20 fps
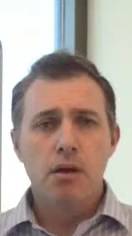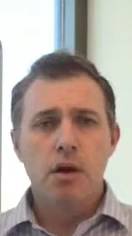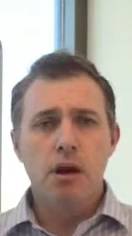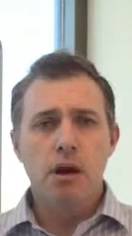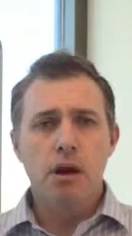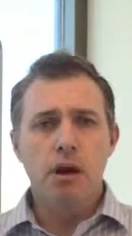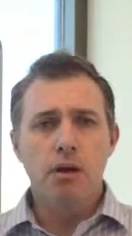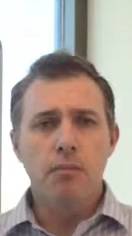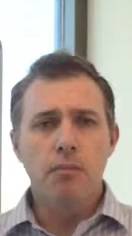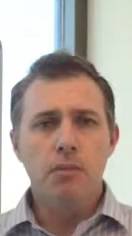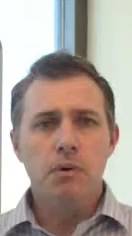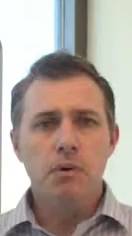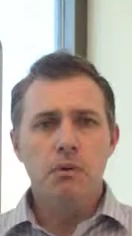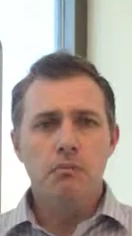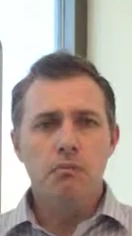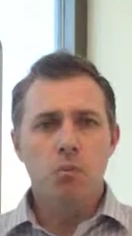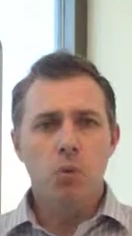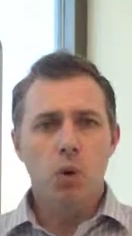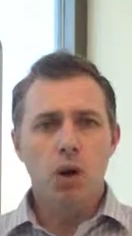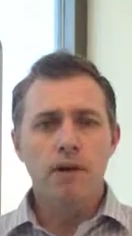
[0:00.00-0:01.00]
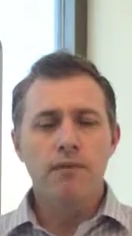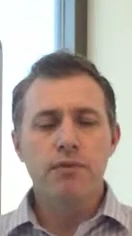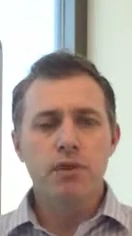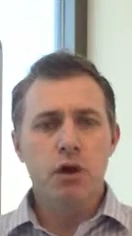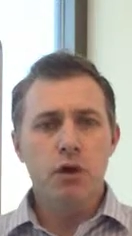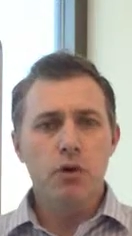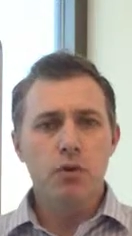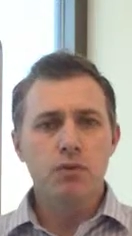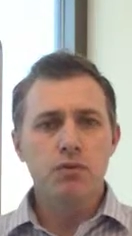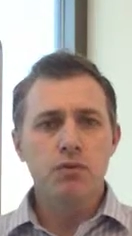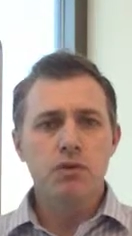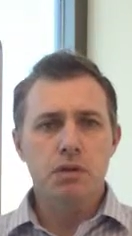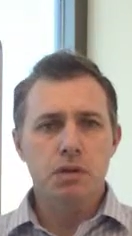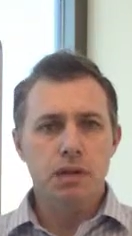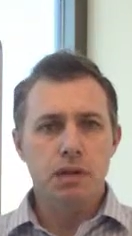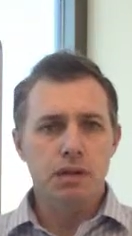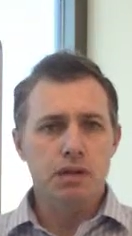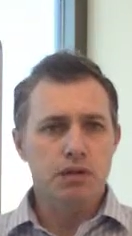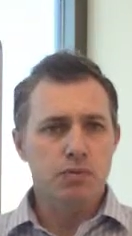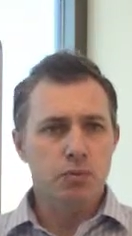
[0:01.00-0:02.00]
One of those
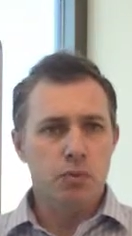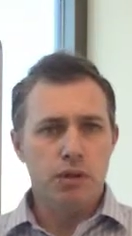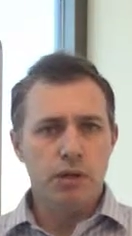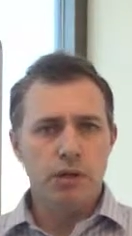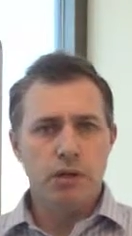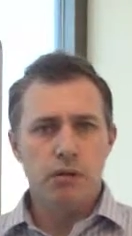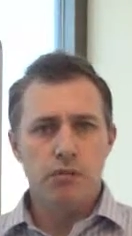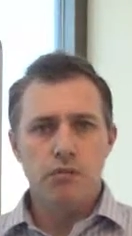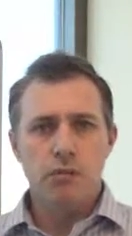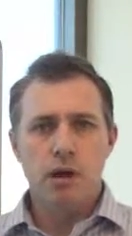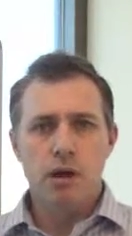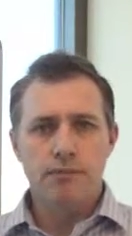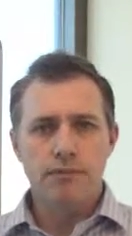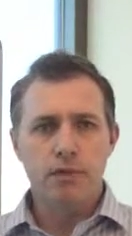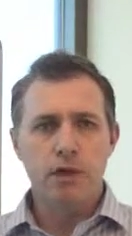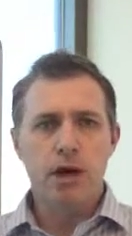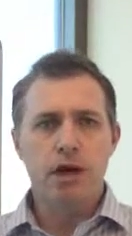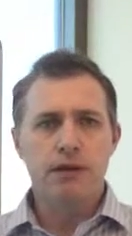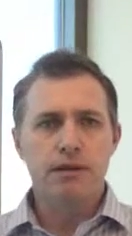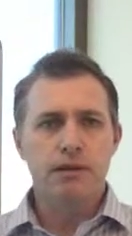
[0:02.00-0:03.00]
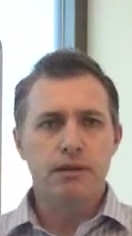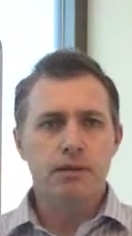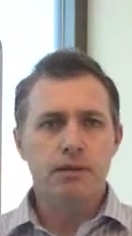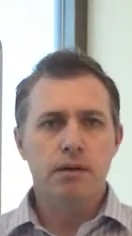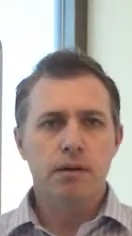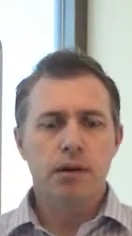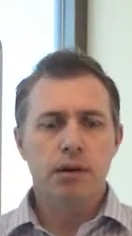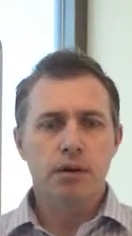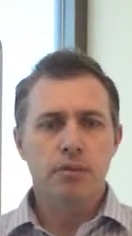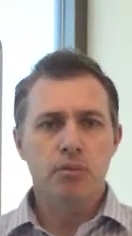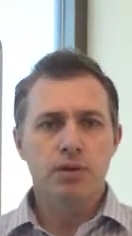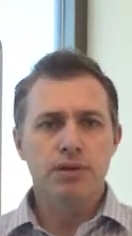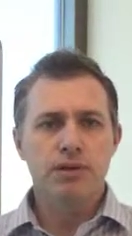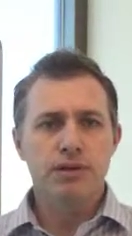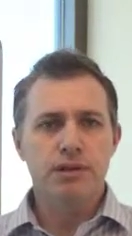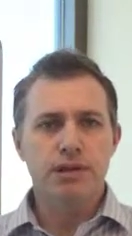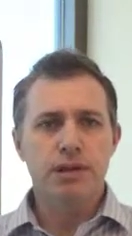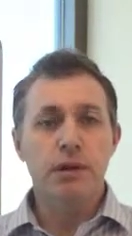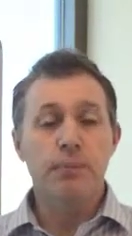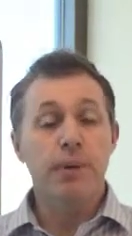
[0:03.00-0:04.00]
is I talked
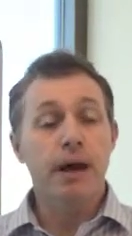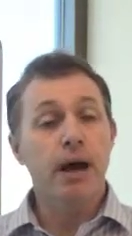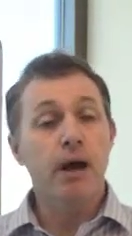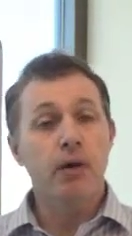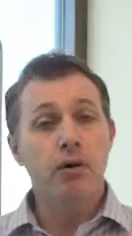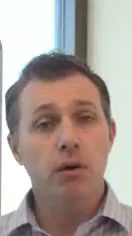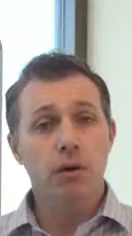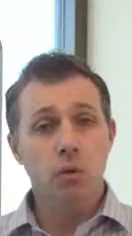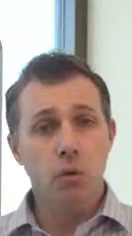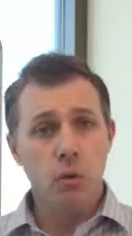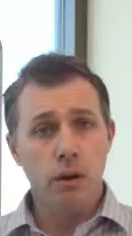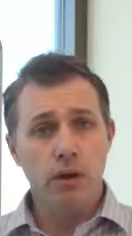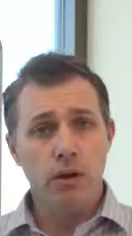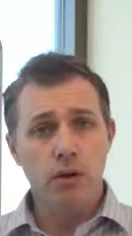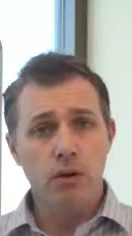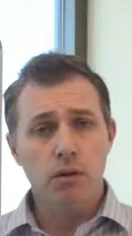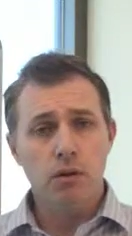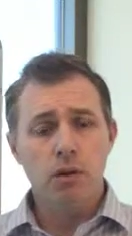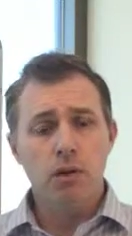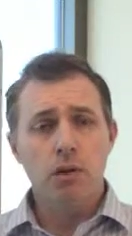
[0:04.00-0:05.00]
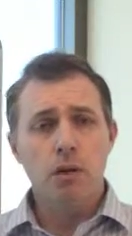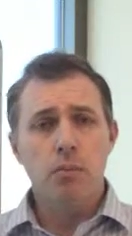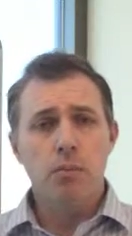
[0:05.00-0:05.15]
recently about a will.